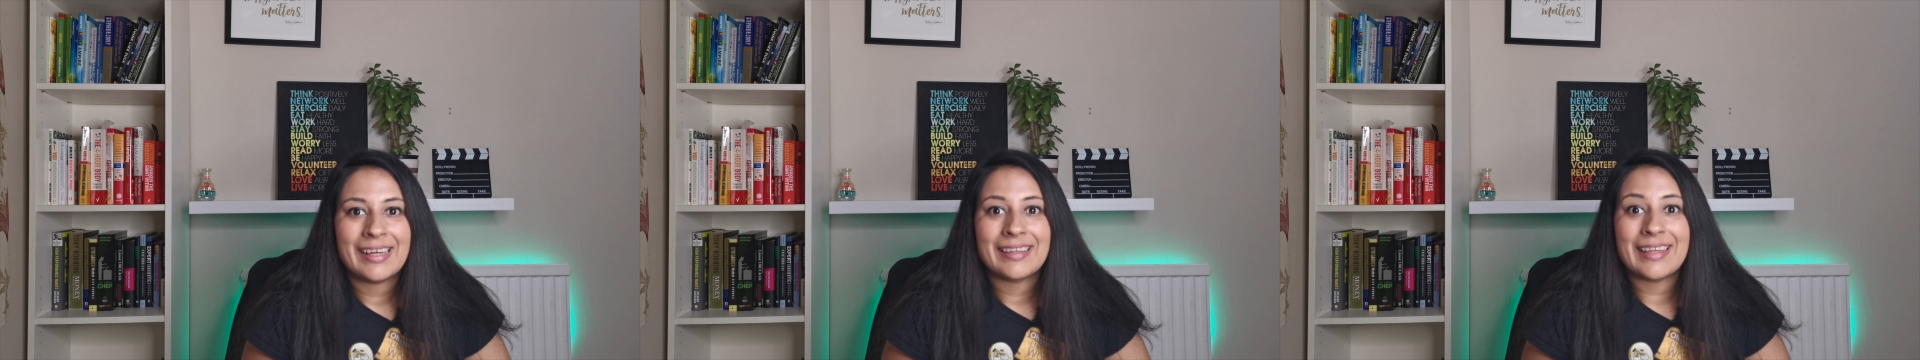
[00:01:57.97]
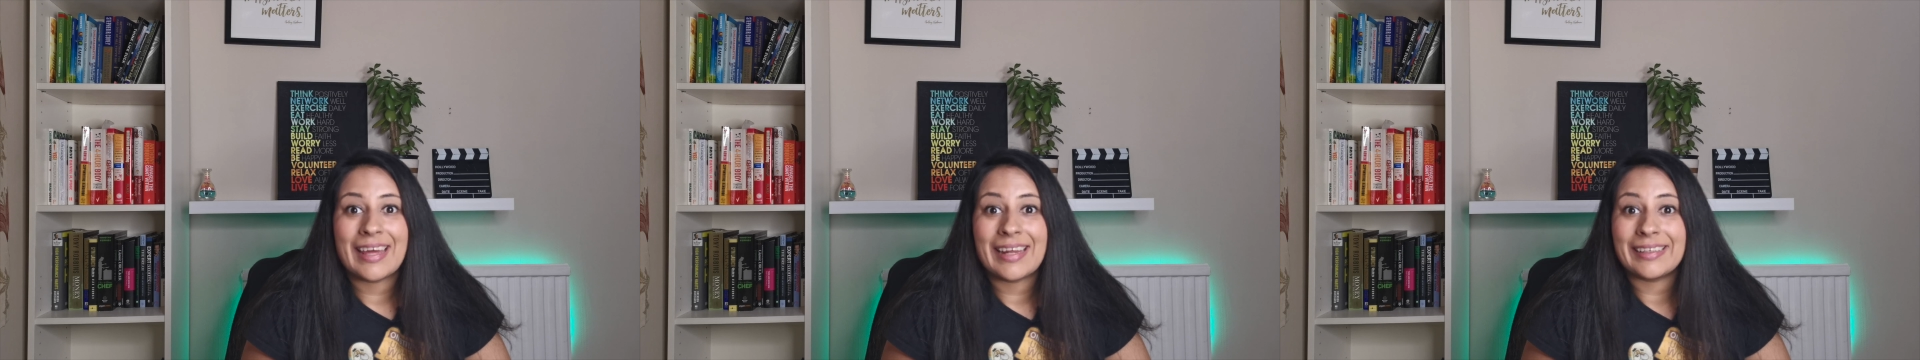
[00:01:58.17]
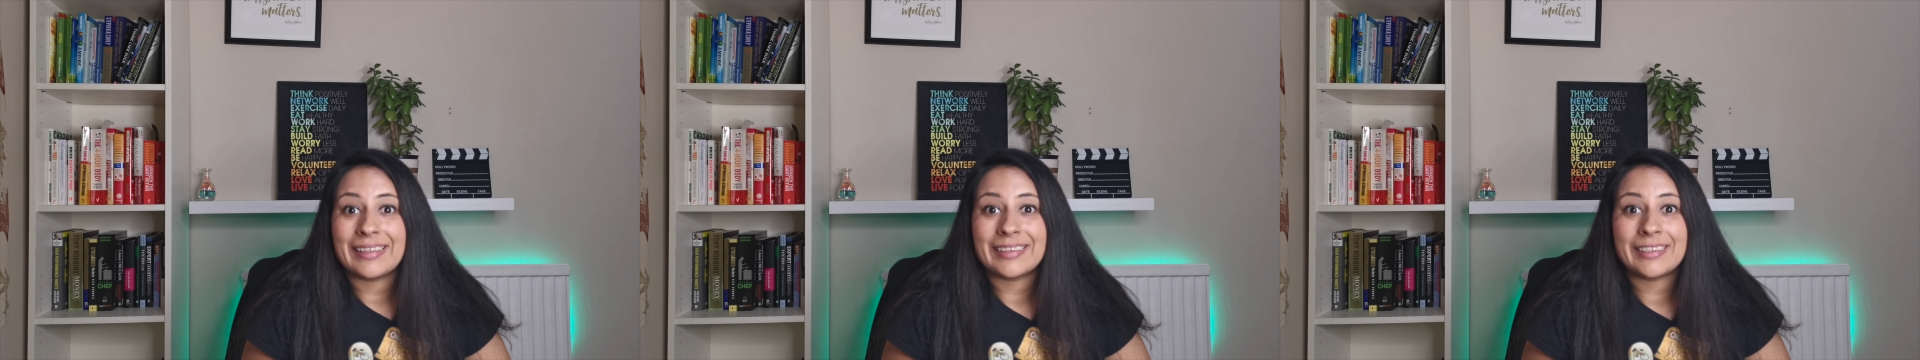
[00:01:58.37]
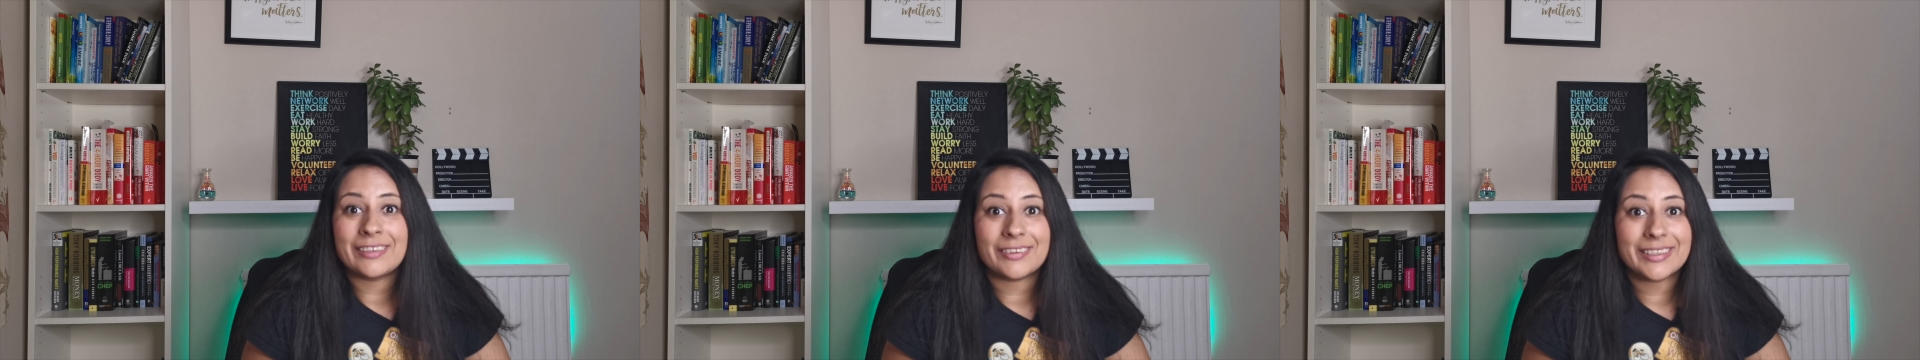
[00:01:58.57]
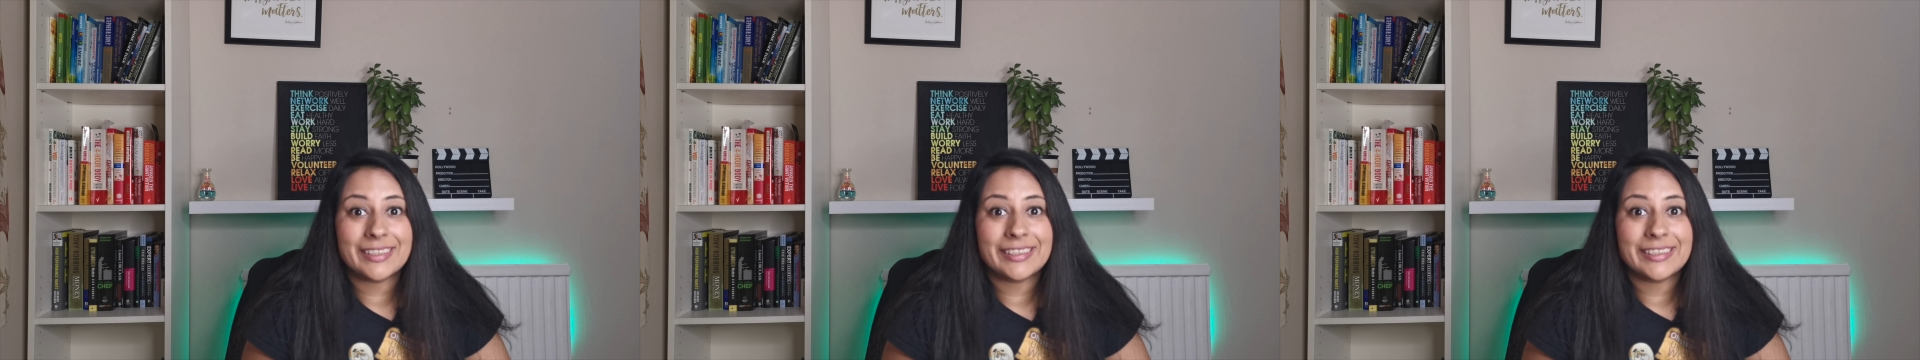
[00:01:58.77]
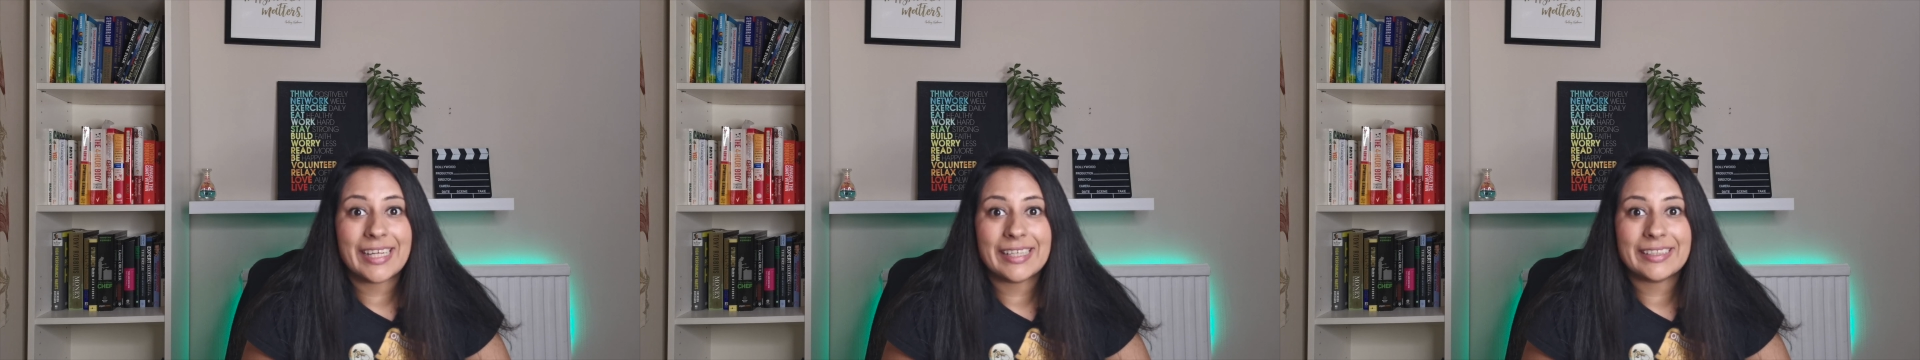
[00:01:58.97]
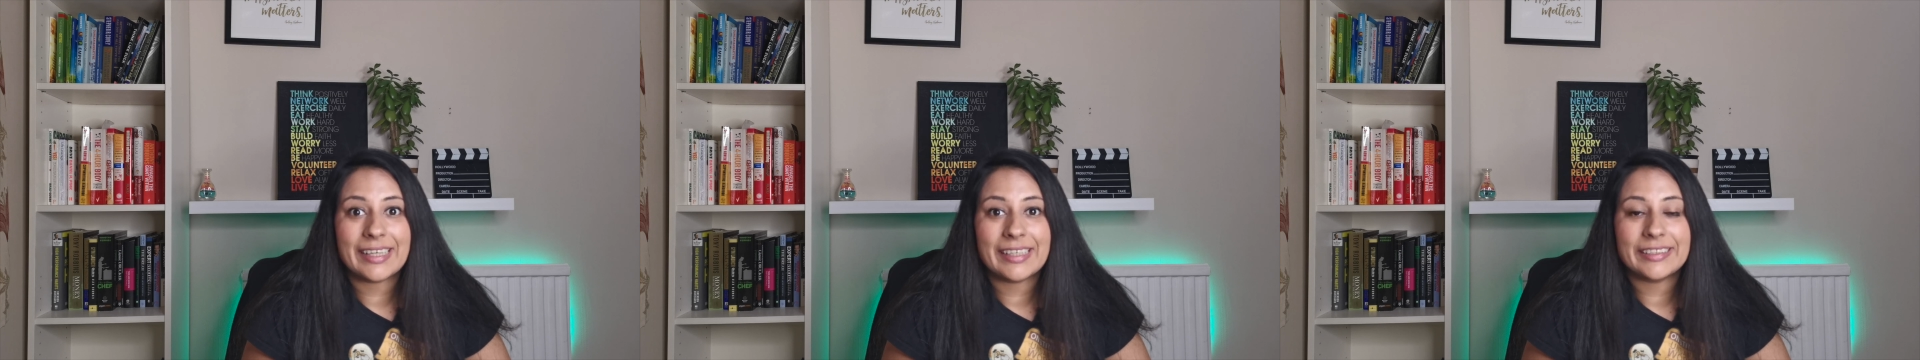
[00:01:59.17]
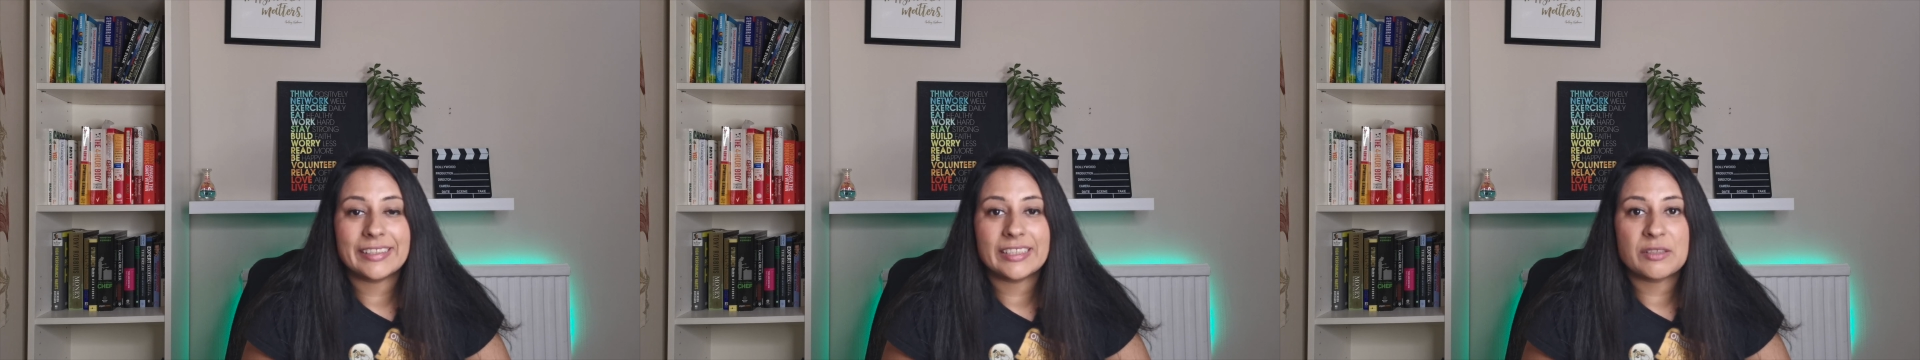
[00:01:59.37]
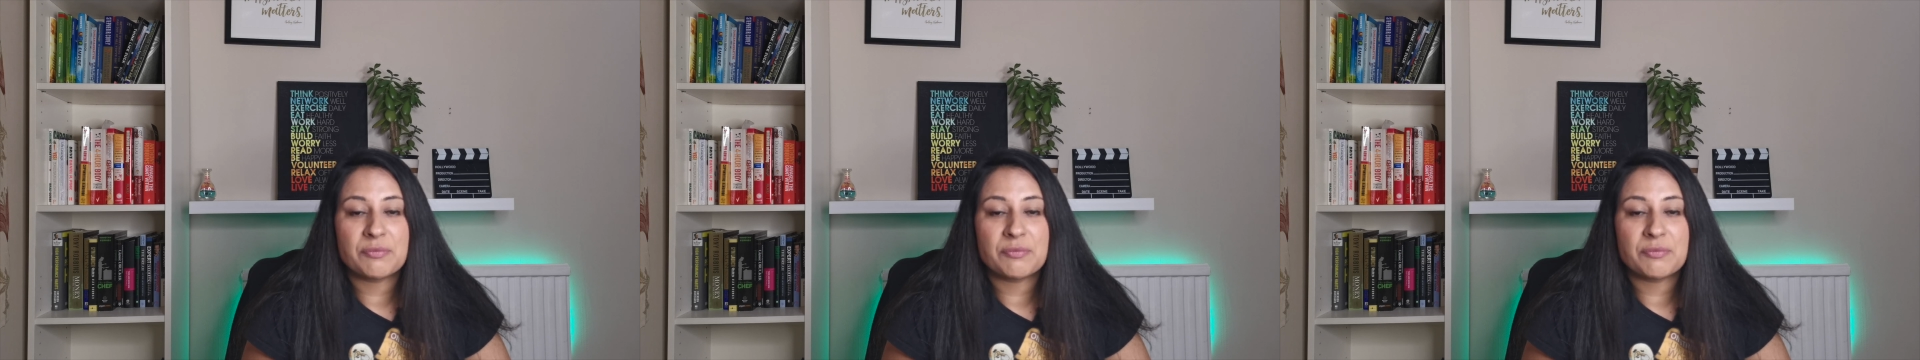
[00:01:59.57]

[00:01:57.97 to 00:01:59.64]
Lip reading: then stocks and shares ISA